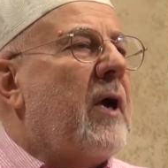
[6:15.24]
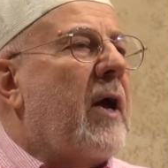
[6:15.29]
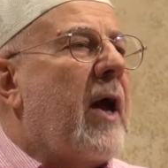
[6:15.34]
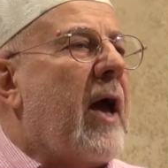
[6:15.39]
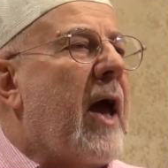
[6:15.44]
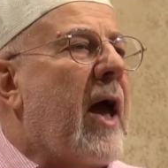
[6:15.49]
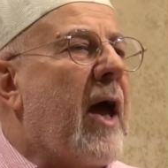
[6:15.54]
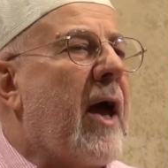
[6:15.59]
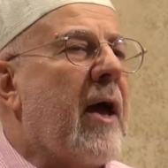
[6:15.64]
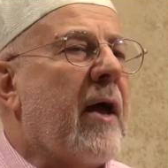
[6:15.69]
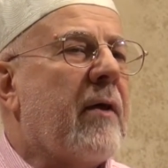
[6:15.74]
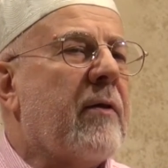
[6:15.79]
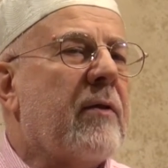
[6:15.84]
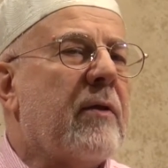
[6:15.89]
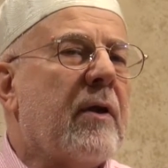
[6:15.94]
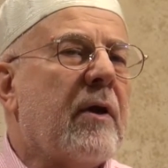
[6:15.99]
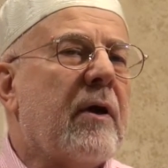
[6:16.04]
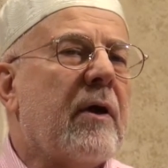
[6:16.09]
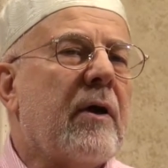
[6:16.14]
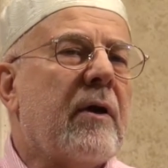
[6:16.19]

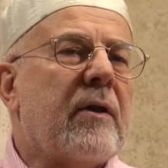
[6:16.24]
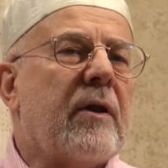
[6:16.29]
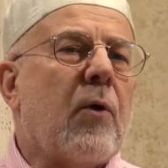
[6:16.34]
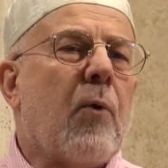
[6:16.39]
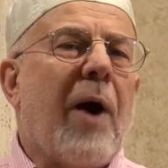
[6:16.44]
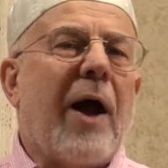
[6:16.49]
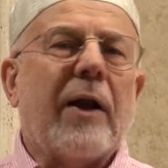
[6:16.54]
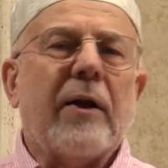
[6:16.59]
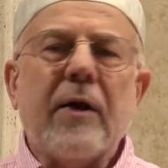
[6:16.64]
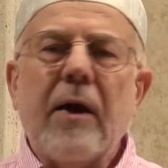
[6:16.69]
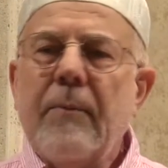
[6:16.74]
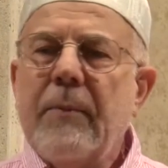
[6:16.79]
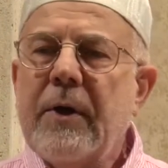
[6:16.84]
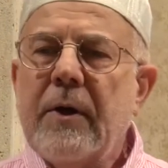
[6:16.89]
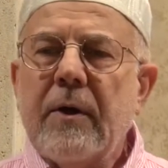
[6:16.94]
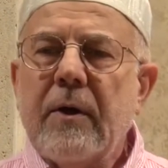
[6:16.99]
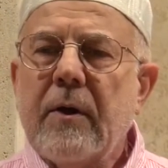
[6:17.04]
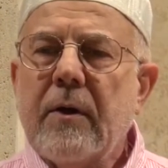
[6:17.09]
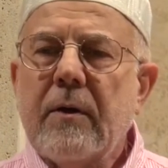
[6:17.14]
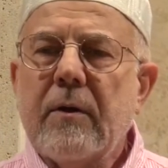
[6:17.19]
And uh, the
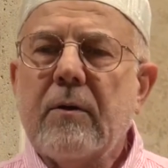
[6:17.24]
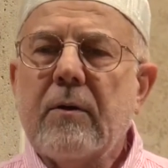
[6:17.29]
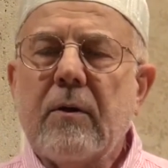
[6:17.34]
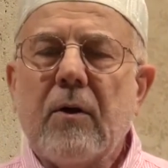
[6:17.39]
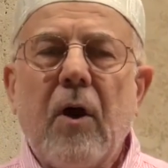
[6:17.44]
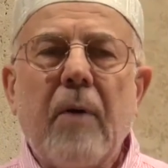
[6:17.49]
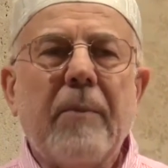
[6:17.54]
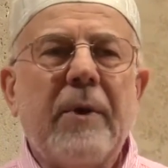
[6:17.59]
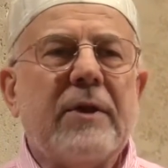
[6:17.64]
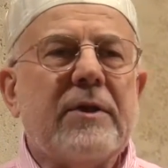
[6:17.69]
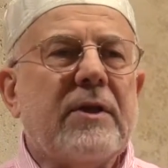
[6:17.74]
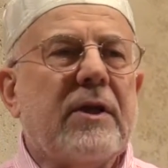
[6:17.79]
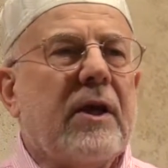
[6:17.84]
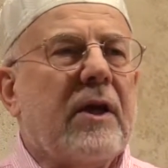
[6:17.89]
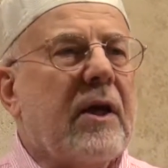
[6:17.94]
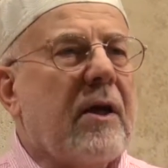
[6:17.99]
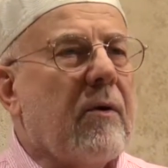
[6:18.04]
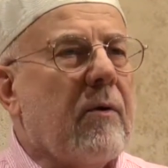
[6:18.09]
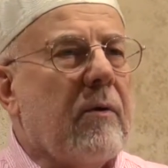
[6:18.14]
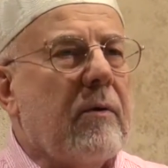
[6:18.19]
welcoming
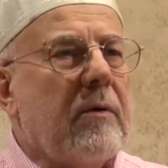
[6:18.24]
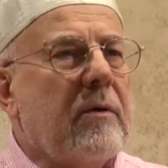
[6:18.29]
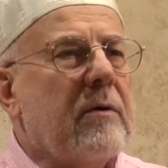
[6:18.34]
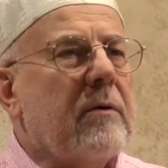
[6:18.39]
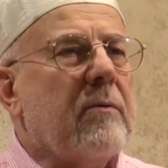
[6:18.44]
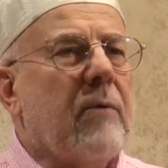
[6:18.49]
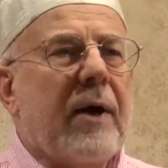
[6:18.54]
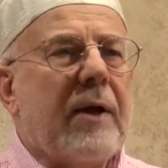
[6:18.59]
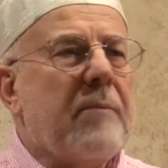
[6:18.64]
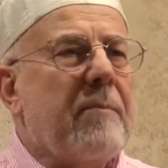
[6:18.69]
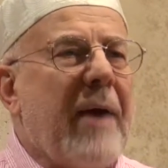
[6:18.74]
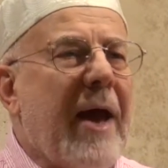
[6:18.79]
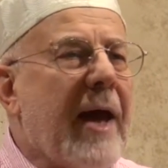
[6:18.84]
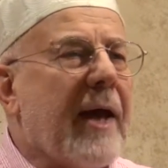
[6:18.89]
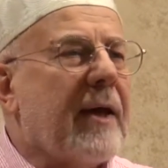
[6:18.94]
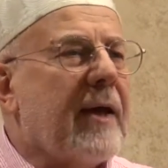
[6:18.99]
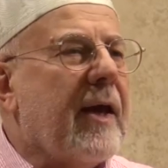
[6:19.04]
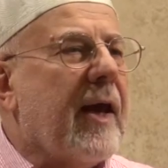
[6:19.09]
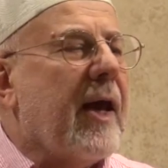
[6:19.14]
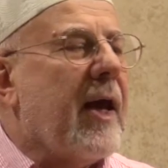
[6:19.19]
committee, uh, one
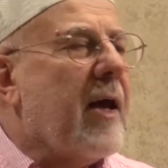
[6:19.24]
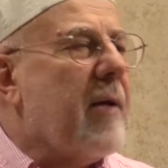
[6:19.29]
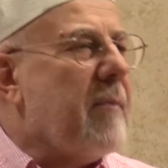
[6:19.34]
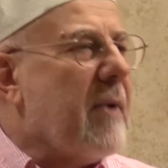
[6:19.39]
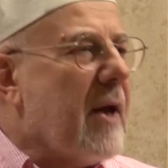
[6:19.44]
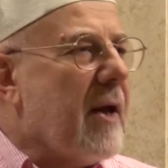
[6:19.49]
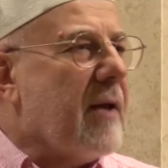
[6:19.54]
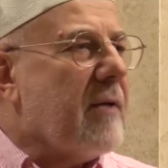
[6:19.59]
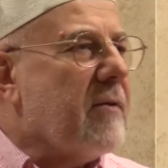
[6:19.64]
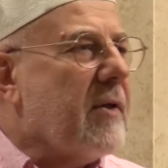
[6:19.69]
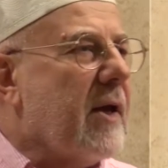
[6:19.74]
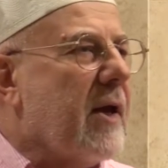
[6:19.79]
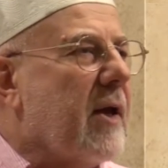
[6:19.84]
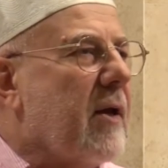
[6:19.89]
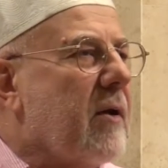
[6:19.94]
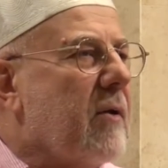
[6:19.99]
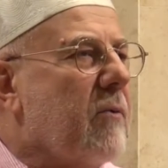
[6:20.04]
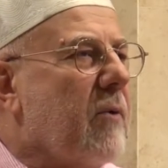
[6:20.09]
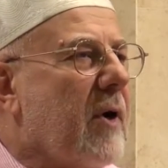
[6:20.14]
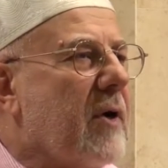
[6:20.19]
man came and
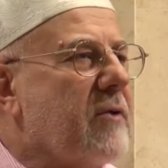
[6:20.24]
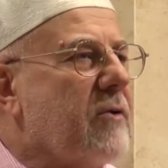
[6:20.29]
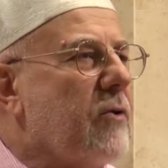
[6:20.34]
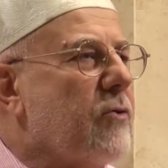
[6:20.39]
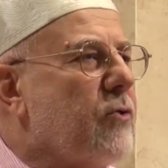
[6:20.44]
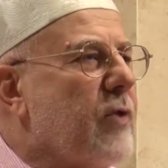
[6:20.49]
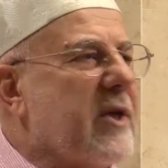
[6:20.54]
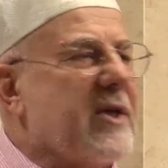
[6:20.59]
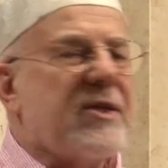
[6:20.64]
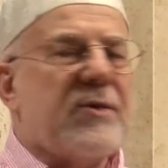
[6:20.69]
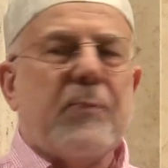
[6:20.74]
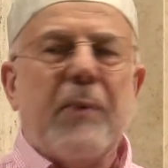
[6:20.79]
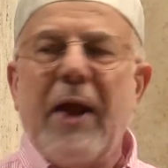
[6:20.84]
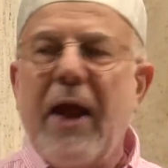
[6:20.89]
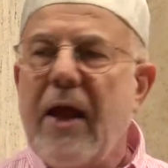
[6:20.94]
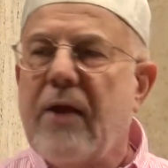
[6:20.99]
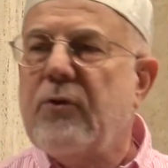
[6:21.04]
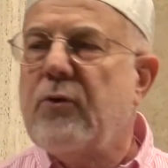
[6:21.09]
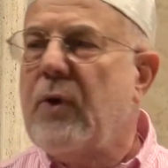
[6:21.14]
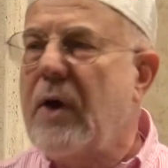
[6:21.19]
they wanted to
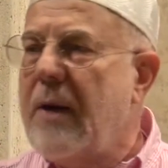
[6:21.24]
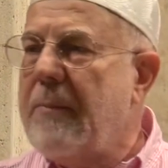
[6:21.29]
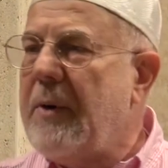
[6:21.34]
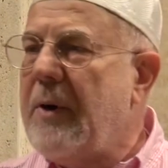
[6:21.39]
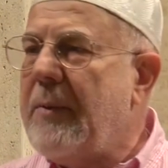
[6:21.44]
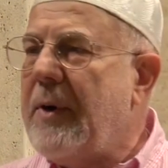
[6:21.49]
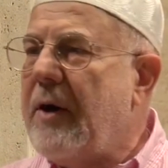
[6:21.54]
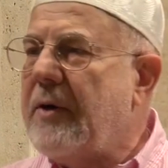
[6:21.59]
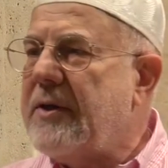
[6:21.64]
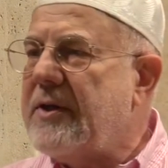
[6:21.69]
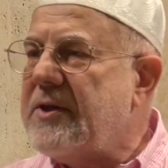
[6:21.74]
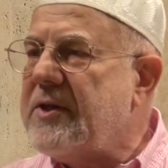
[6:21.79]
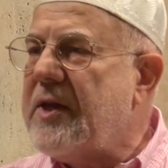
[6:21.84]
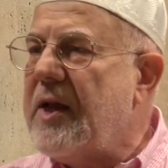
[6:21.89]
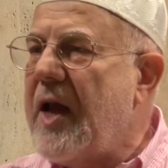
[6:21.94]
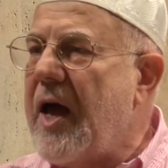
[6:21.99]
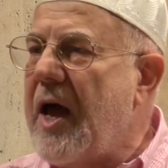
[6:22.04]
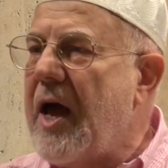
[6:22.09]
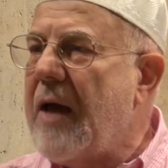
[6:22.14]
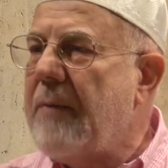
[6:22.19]
explain to him about
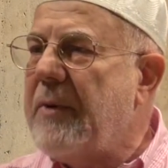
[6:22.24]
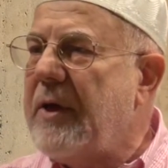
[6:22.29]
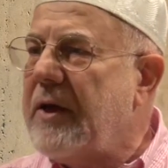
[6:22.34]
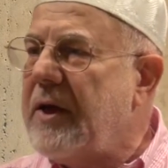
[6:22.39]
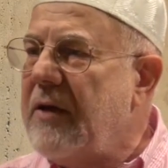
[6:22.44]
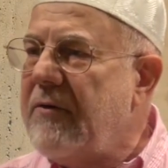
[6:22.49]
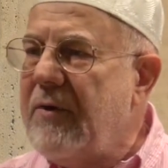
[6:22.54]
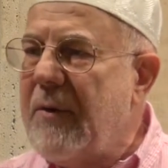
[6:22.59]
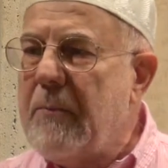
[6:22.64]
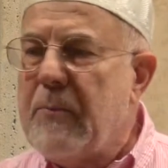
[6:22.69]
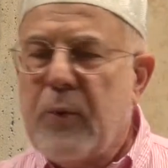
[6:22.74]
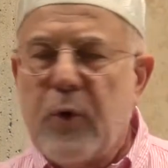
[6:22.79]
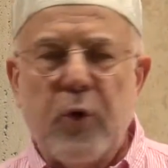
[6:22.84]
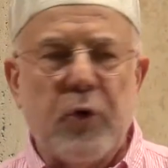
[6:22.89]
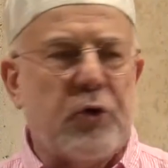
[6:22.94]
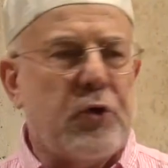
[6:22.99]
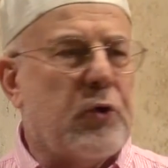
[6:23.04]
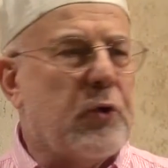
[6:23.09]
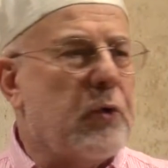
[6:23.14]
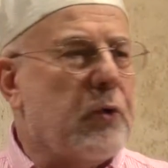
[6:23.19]
Islam and give him
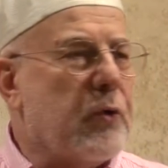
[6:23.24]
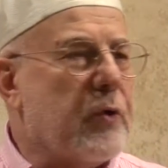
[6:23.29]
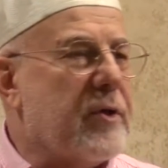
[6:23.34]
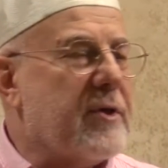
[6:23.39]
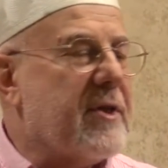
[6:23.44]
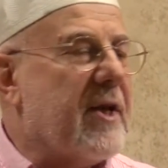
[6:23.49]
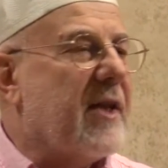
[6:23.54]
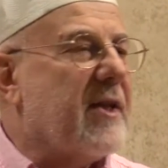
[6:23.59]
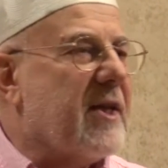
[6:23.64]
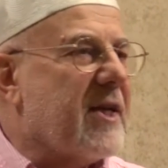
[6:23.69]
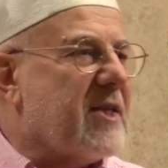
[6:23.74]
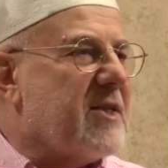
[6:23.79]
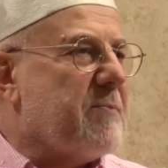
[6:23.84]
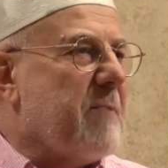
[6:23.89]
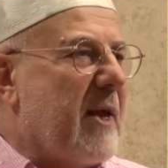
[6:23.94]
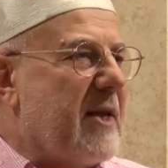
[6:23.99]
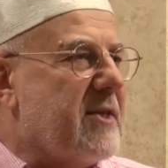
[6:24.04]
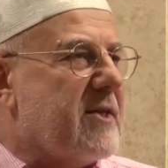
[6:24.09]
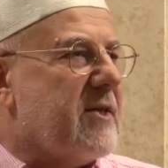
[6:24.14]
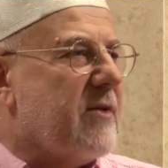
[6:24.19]
brochures and
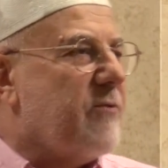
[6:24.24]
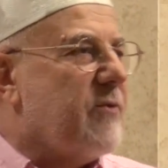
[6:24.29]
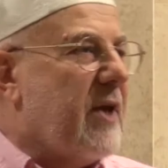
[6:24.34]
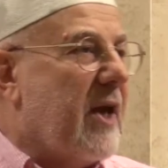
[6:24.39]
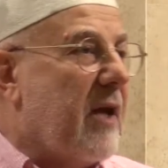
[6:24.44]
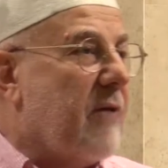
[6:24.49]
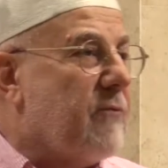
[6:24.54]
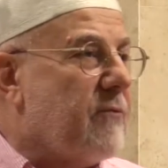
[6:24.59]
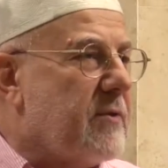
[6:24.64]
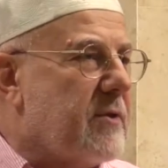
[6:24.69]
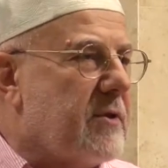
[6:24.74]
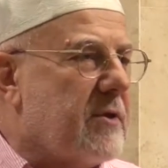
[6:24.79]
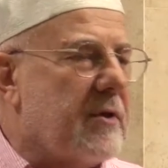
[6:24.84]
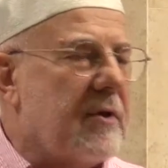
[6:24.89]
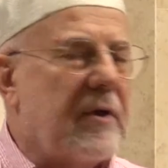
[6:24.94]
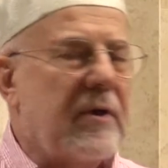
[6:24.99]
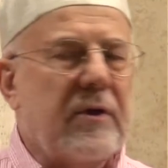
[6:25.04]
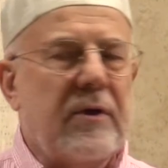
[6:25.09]
expensive gifts.